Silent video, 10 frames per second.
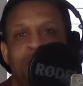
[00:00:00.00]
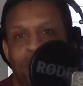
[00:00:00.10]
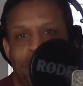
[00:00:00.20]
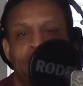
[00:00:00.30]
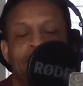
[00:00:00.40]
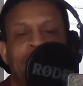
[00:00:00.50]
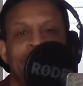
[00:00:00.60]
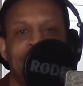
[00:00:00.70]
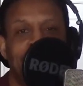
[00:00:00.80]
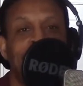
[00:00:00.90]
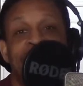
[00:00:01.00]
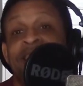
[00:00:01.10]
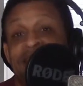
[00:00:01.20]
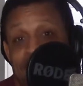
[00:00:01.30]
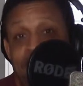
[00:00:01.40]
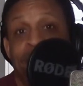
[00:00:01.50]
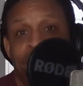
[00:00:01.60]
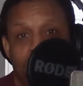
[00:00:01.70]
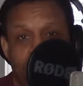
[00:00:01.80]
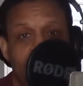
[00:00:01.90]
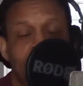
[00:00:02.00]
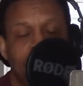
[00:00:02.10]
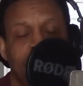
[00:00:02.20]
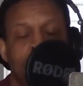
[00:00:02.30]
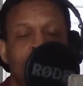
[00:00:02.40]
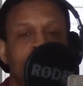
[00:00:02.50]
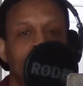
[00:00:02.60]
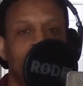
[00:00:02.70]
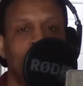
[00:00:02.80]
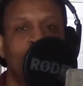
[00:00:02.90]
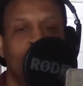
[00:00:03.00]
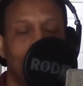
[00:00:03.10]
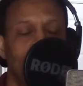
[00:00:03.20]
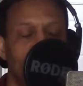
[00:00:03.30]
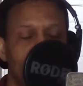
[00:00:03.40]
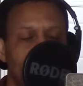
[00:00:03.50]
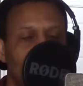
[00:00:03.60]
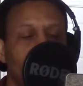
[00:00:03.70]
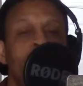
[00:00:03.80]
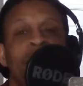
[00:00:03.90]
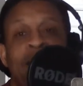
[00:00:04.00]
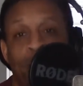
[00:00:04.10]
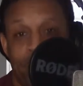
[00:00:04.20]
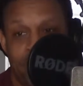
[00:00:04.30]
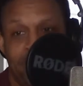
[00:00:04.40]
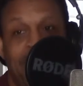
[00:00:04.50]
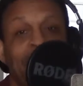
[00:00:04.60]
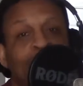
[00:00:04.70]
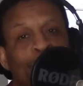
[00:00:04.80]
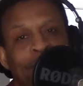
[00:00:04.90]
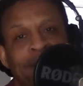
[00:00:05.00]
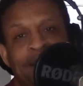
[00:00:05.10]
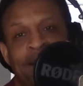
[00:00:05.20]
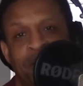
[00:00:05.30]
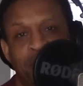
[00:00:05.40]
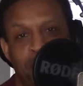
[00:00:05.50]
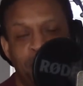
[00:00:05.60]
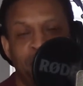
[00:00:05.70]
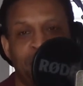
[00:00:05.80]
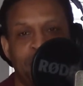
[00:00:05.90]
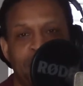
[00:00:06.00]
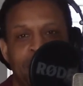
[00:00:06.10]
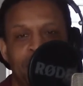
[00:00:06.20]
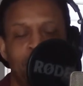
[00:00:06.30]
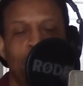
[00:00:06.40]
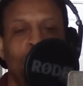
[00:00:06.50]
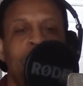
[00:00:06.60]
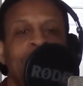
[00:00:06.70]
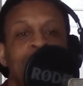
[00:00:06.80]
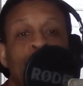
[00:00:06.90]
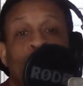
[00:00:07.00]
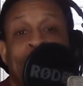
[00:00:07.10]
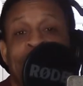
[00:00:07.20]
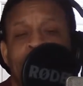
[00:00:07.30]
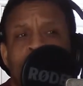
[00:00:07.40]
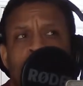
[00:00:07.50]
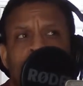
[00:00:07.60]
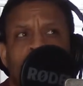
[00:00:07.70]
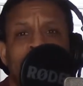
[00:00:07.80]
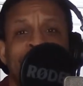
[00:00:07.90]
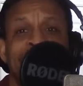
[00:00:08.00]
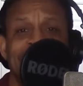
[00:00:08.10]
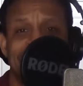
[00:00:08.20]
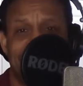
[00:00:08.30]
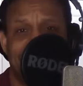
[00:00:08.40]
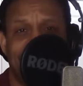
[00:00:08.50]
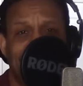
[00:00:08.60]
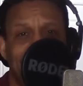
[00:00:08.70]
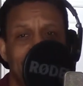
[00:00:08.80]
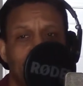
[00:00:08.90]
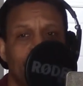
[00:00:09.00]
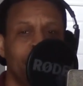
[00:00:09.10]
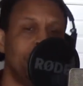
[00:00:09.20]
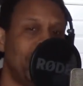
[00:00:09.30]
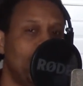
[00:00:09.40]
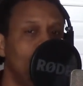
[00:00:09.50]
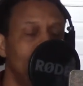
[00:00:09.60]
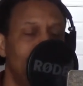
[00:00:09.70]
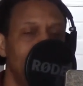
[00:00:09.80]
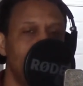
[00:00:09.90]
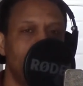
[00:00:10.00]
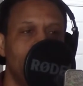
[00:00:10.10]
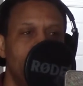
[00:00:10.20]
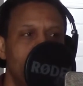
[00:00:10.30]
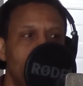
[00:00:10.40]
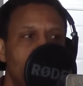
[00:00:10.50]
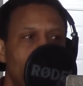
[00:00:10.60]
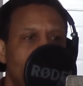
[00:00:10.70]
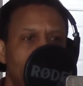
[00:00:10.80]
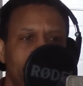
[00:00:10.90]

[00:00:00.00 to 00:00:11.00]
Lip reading: class. And I did that. I finished the program over the summer and went to 9th grade that next year. So great lesson that I learned in my own life about